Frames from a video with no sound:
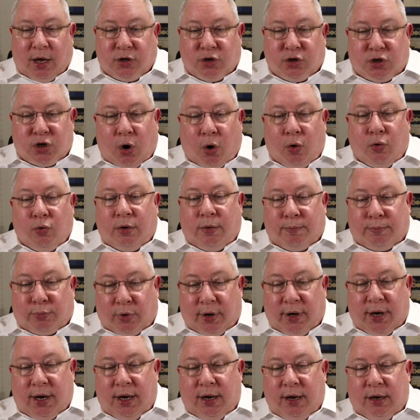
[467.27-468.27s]
Don't
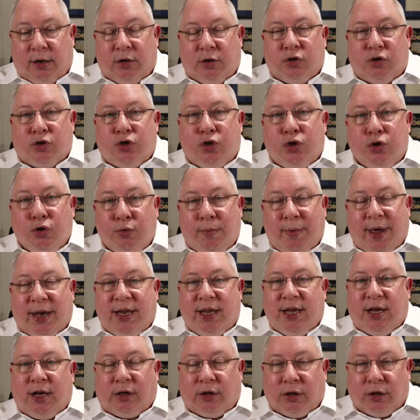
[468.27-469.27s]
bring too
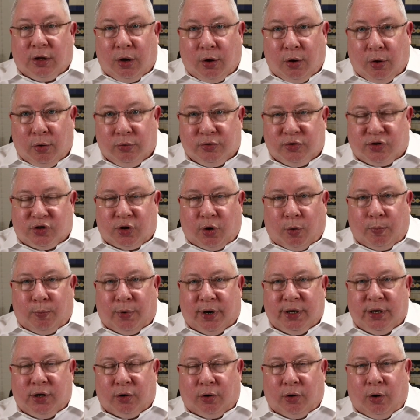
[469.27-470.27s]
many clothes. Don't
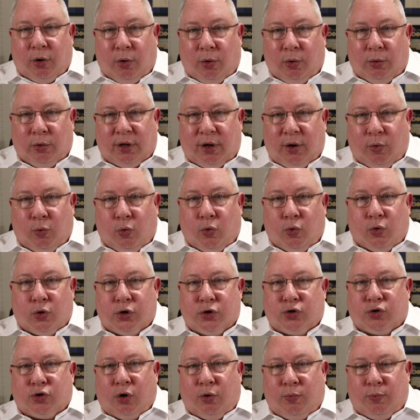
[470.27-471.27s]
bring your whole
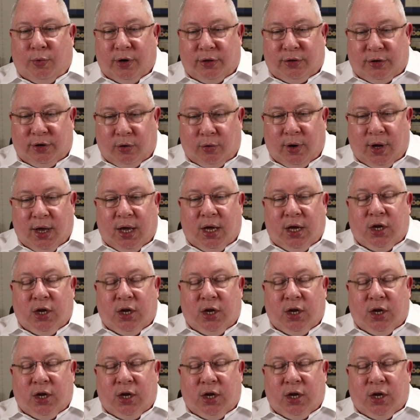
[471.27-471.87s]
wardrobe with you.